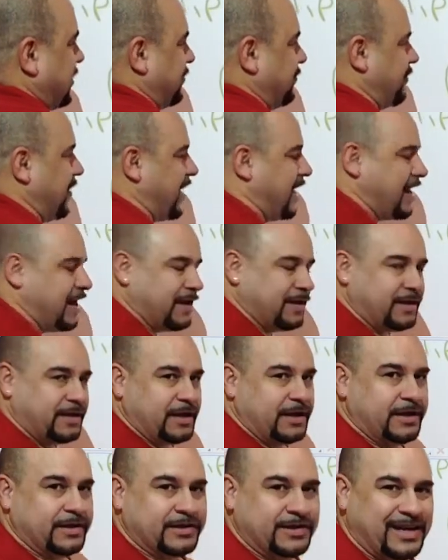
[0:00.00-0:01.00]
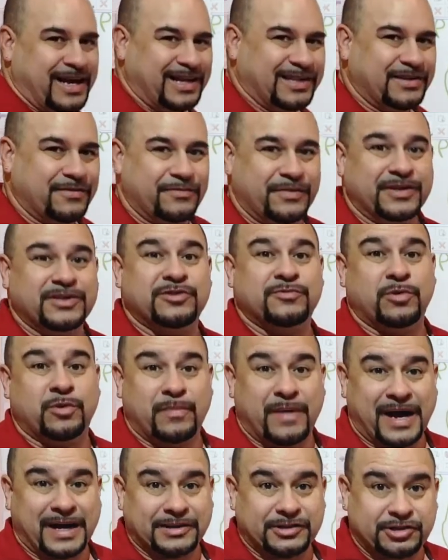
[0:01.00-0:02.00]
divide, it's not divisible
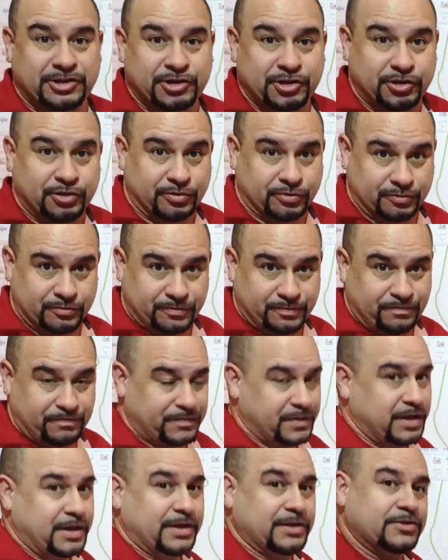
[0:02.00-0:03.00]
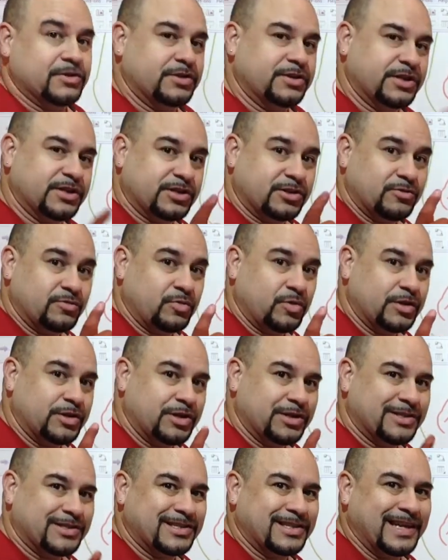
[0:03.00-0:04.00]
by 2. So this is where
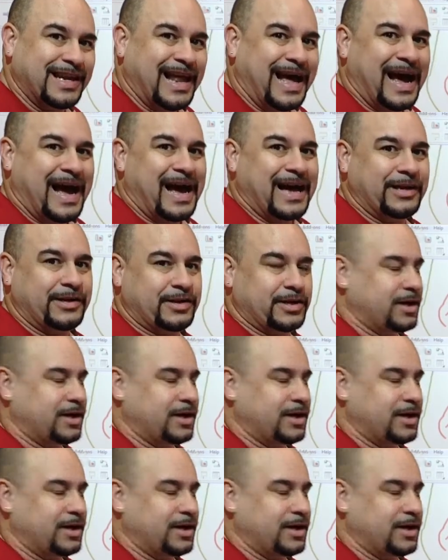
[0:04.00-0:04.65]
the slide